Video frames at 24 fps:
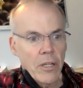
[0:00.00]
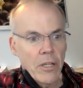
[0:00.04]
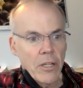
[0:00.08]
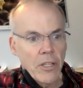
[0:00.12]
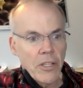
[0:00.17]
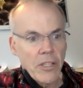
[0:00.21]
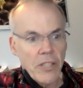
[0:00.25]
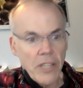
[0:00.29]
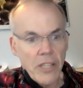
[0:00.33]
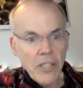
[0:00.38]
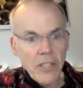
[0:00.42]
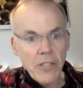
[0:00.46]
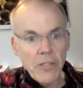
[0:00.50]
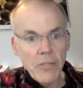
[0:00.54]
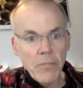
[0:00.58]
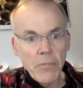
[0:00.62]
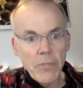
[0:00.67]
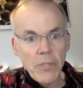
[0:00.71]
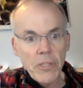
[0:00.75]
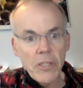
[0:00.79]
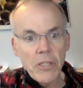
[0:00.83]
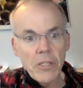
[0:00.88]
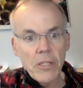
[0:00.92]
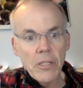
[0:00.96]

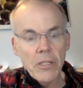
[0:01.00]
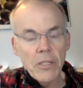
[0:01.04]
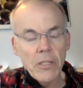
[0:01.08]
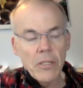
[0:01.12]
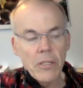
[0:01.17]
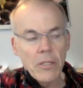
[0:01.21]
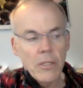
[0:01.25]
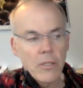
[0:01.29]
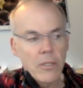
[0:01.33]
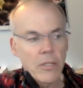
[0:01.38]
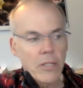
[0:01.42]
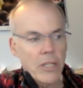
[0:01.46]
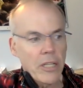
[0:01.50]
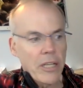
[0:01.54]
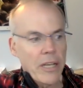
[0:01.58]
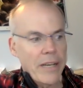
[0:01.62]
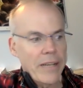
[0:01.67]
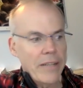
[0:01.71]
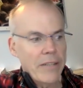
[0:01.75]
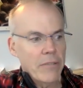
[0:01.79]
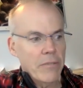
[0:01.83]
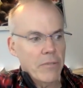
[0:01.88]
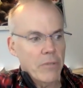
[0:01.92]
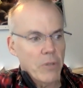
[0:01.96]
systems, the
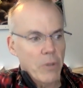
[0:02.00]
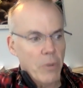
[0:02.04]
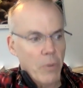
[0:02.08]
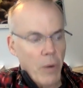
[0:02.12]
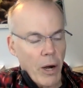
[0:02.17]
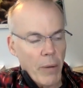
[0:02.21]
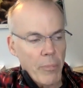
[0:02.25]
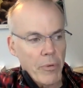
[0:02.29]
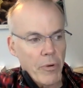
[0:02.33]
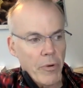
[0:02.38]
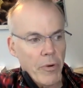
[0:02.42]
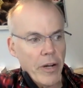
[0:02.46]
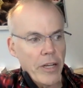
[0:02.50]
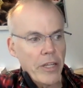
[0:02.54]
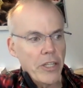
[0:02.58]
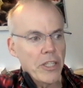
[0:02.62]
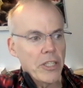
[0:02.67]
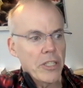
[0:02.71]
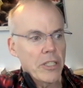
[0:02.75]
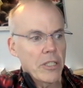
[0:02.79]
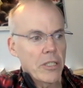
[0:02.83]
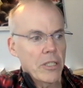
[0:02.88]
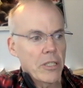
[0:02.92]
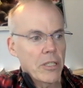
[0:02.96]
kind of
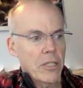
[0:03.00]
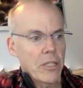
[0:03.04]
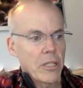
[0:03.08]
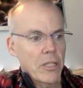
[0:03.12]
cooperation,